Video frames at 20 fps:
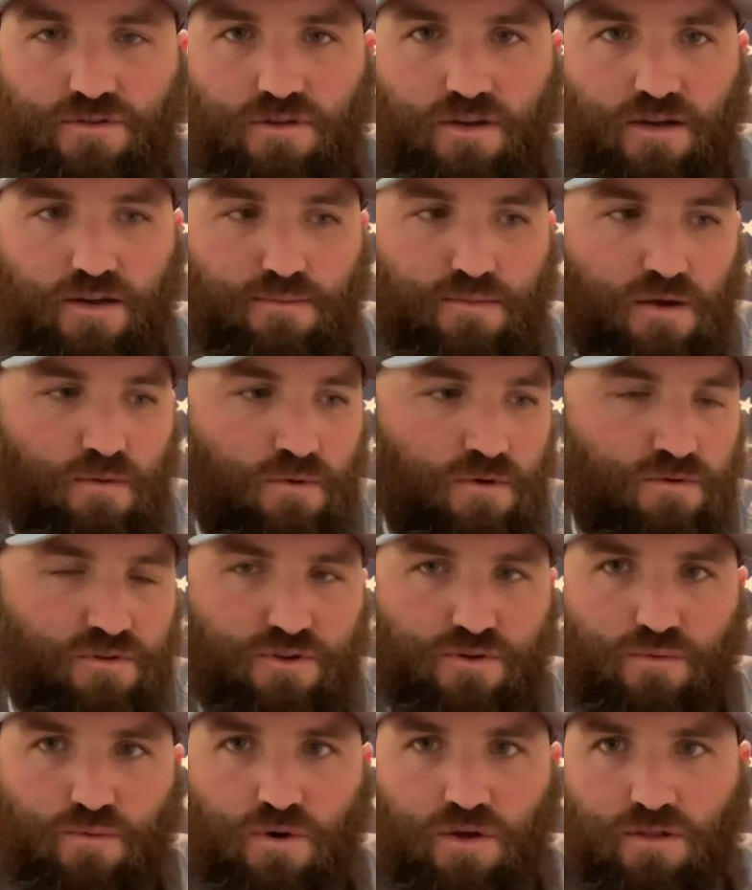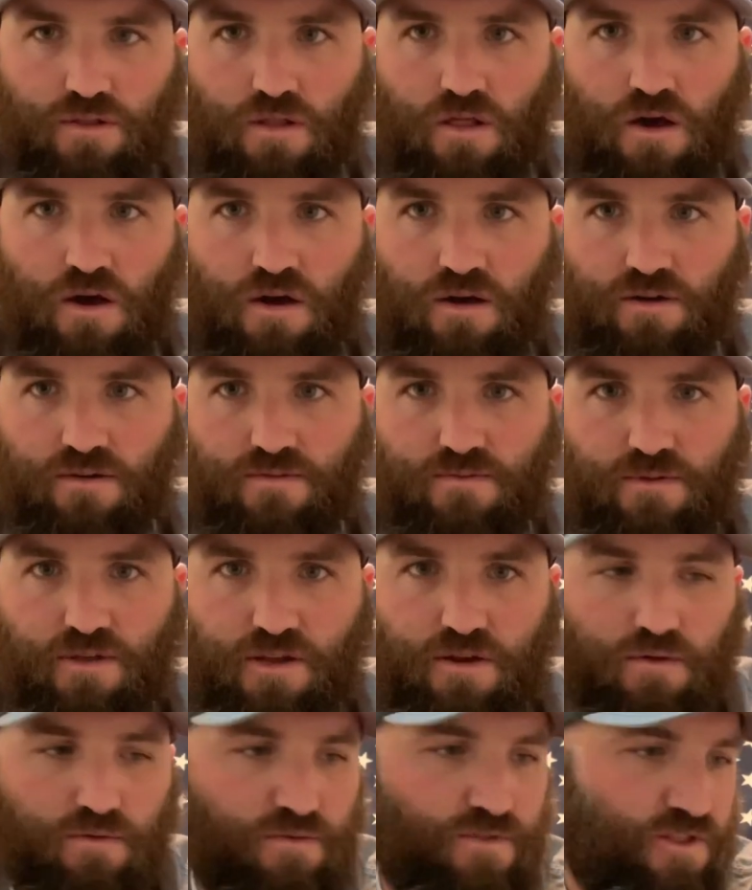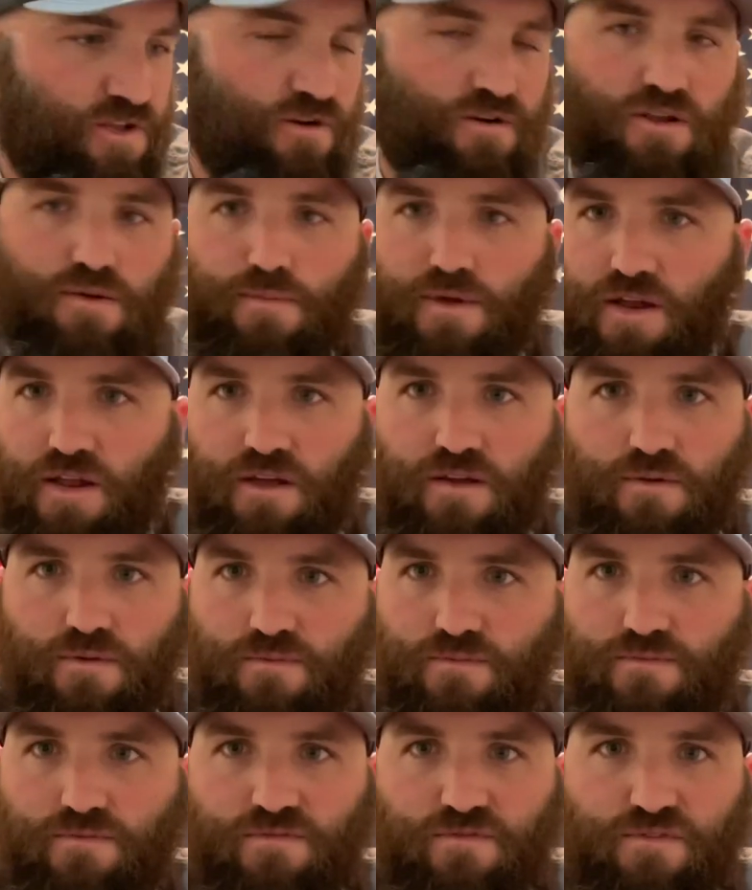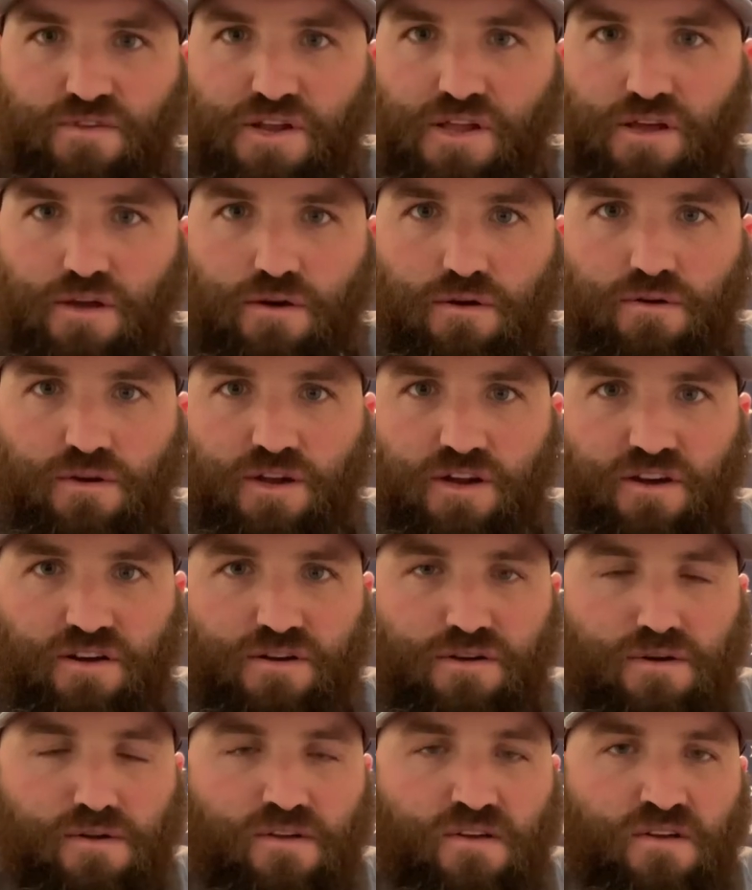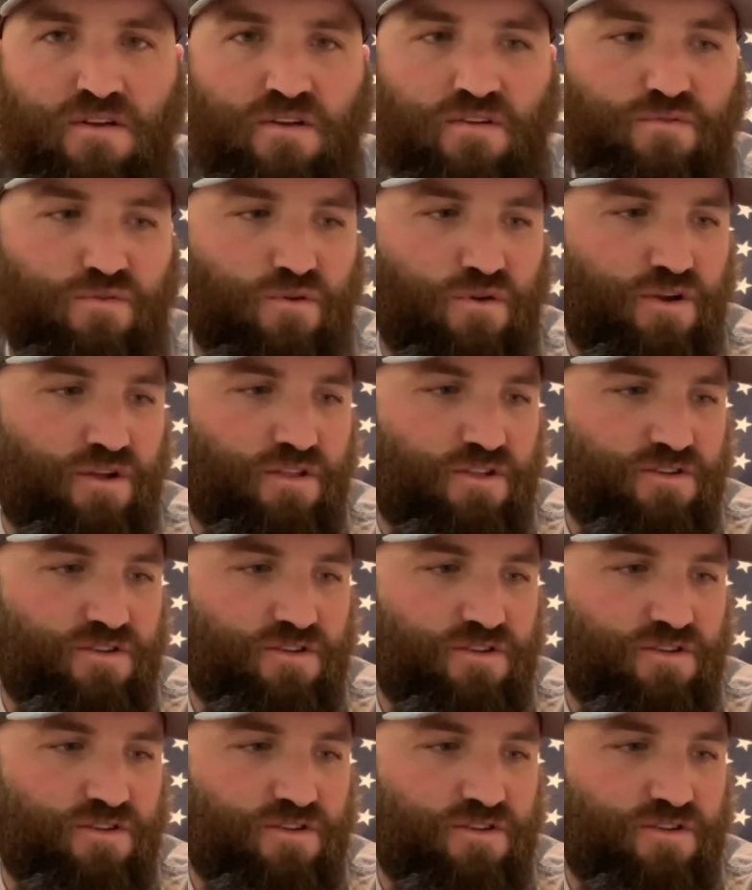I won't do one long, 30-minute video here for you.